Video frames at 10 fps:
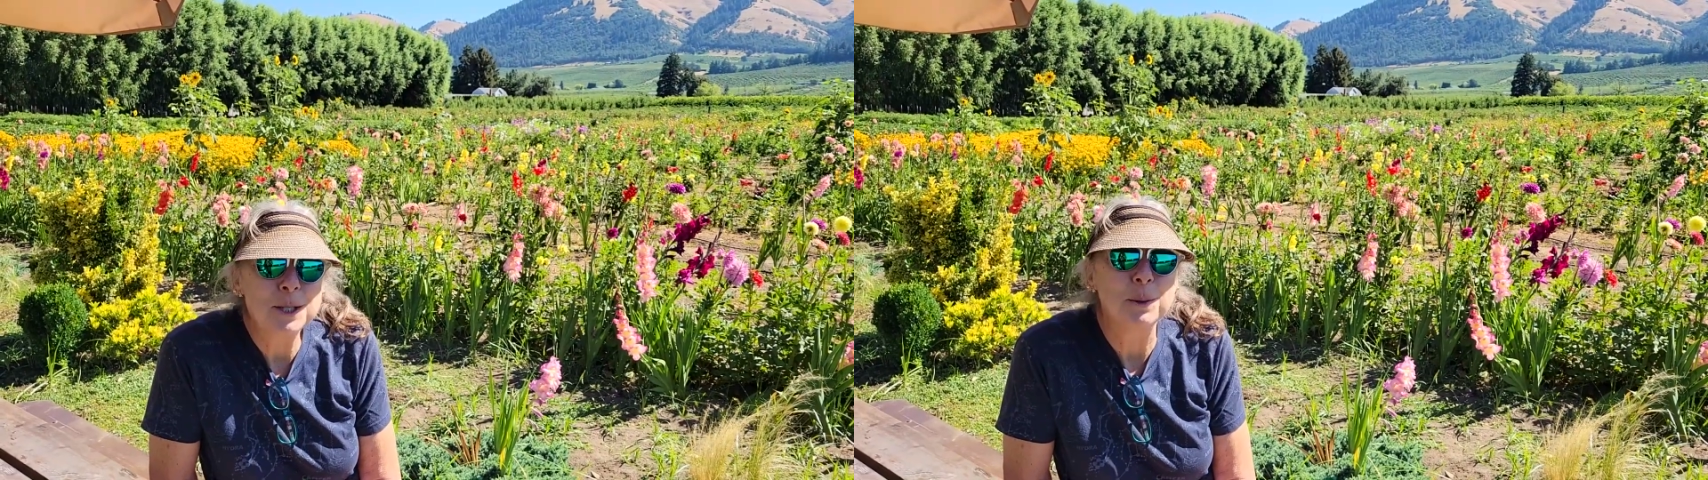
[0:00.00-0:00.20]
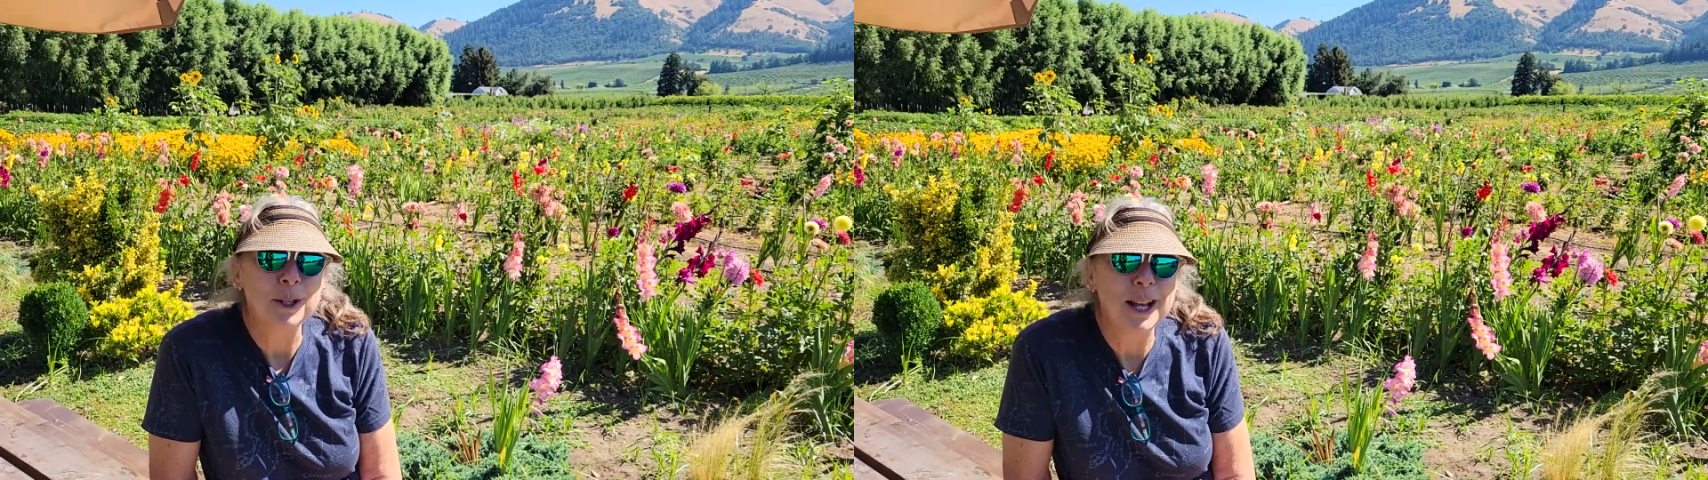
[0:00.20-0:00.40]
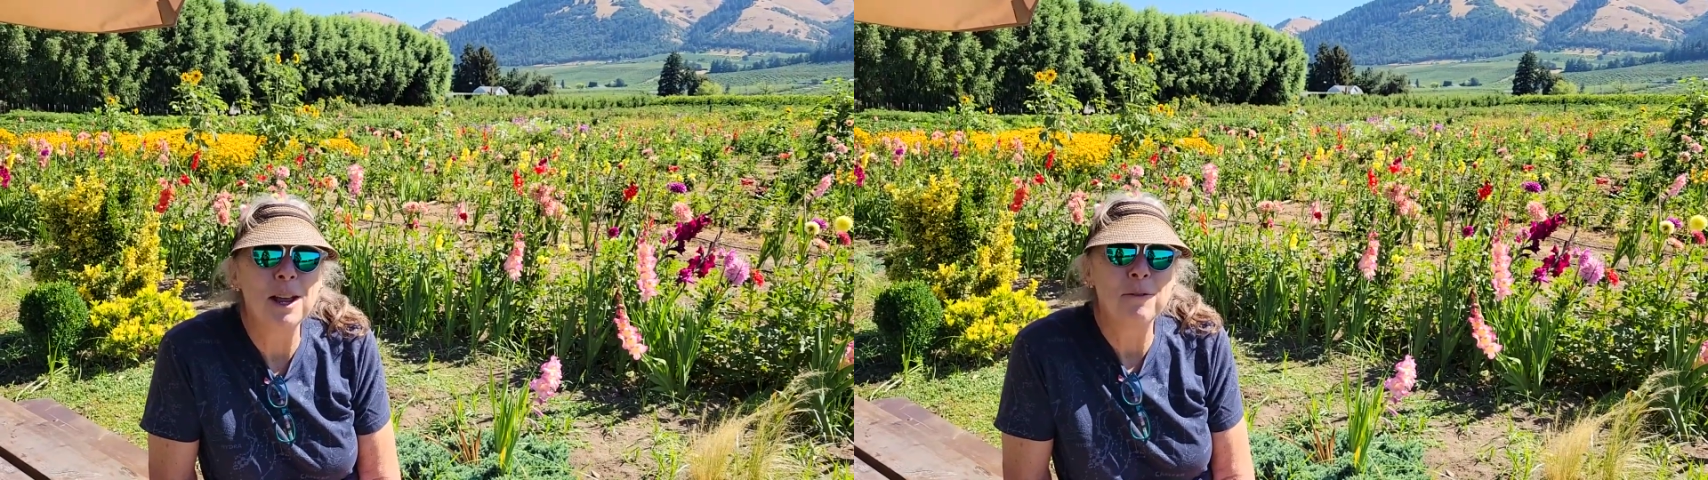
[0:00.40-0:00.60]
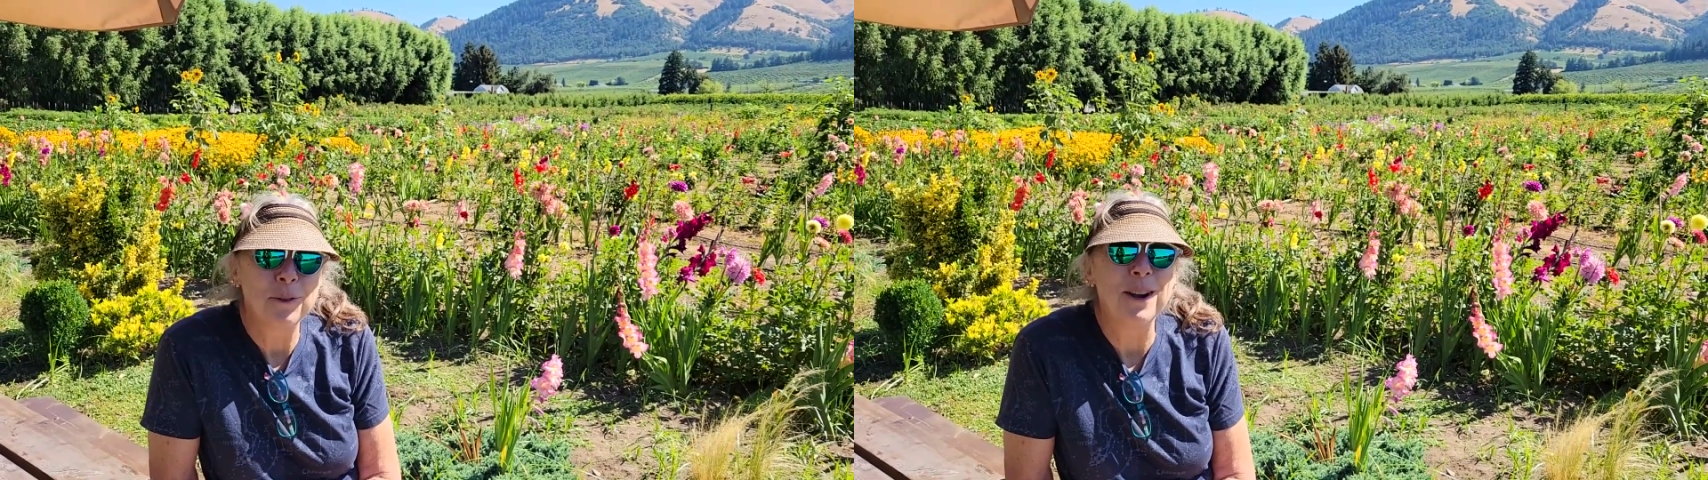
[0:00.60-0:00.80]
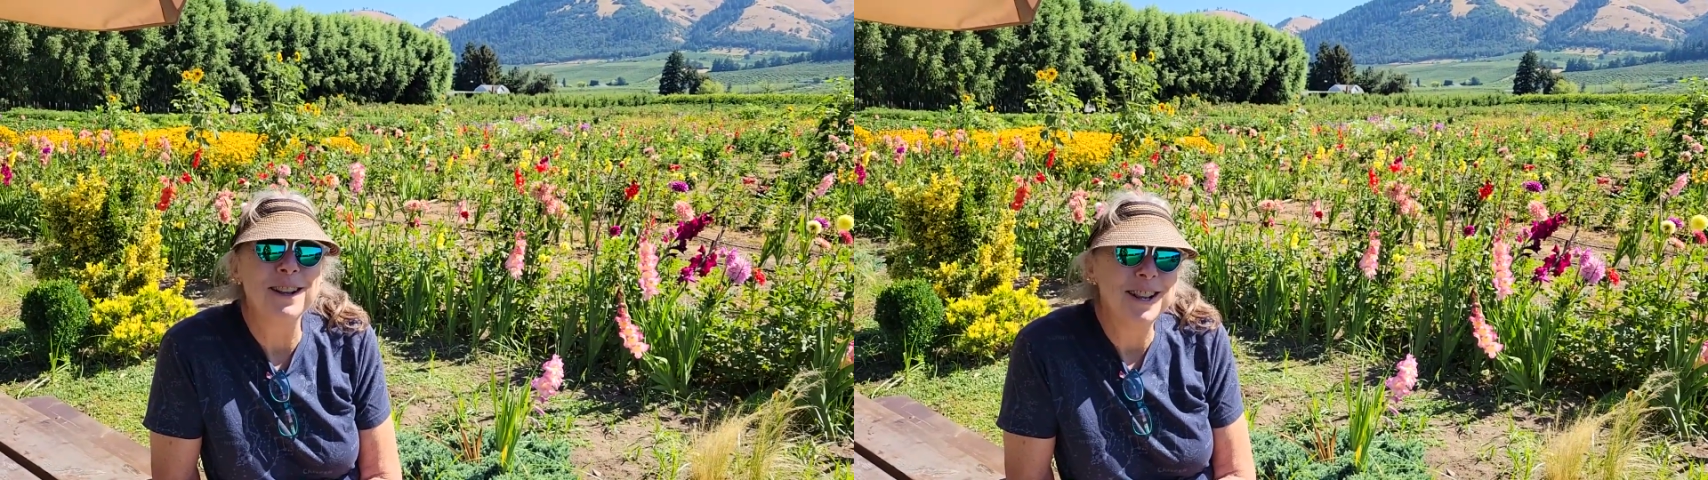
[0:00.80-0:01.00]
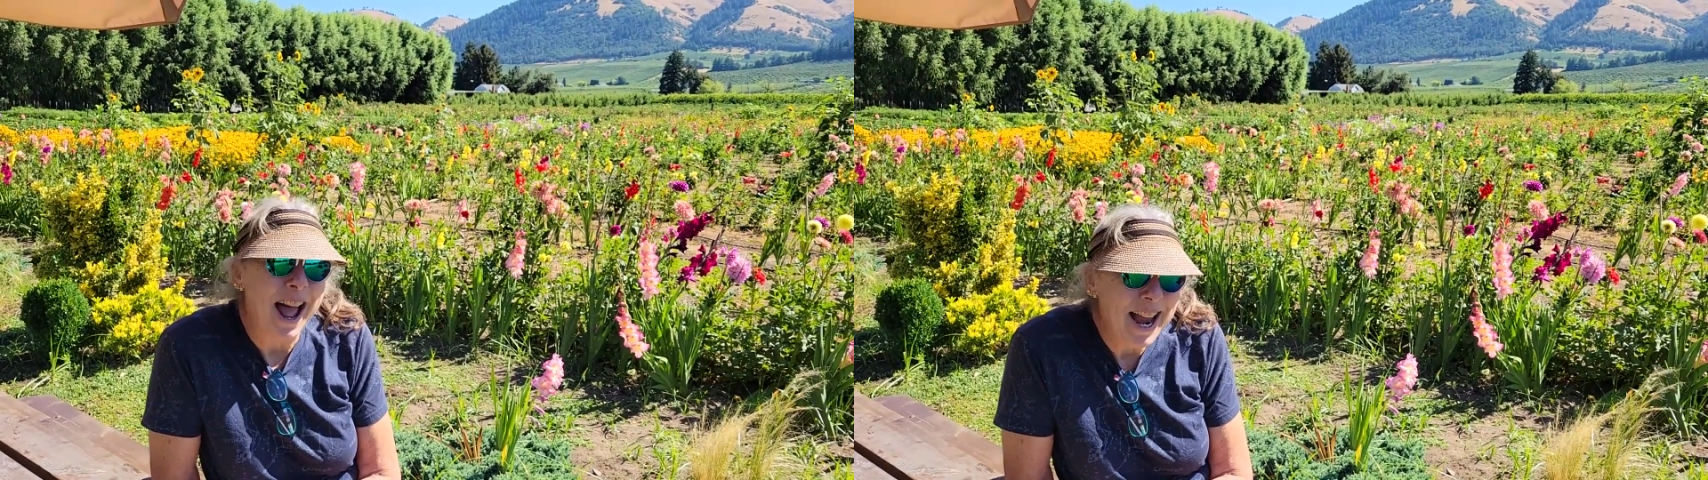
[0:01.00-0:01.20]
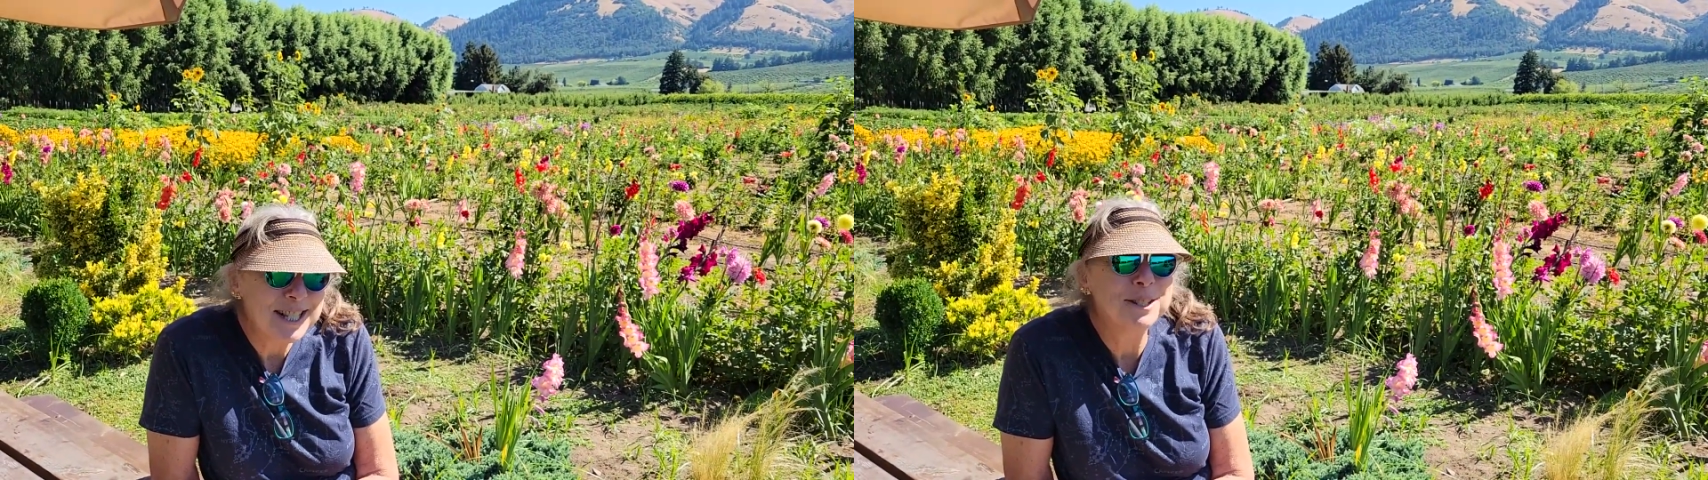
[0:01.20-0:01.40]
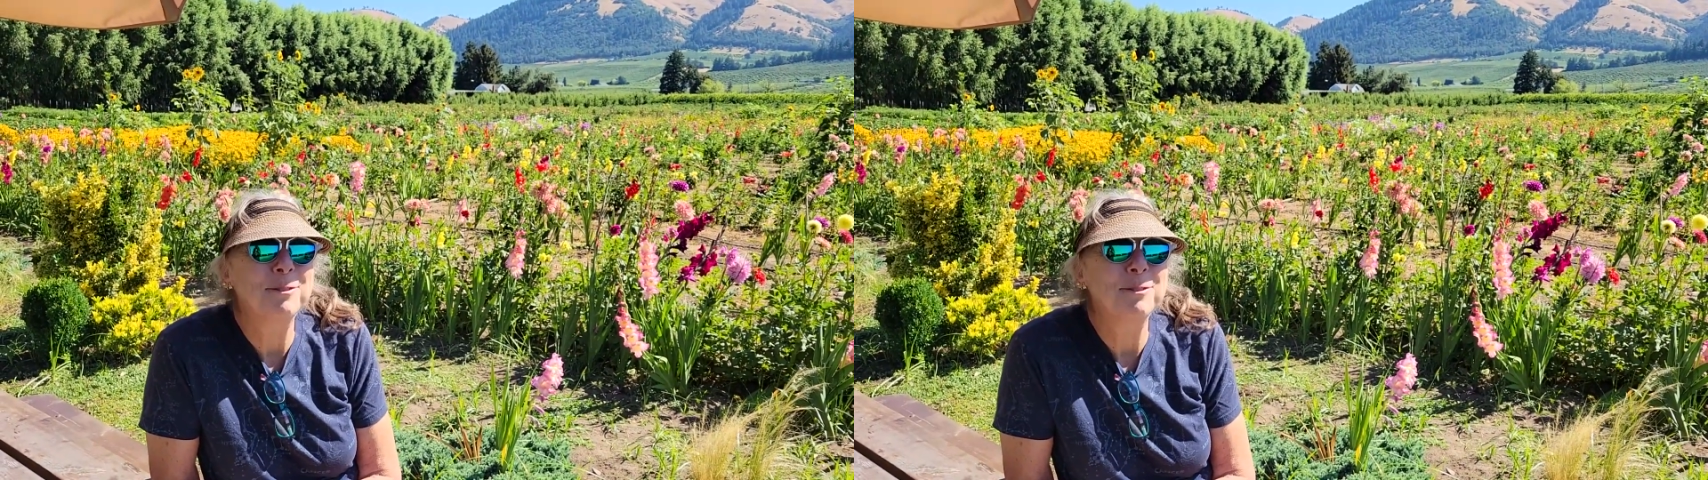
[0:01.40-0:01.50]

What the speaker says: we're looking for a nice,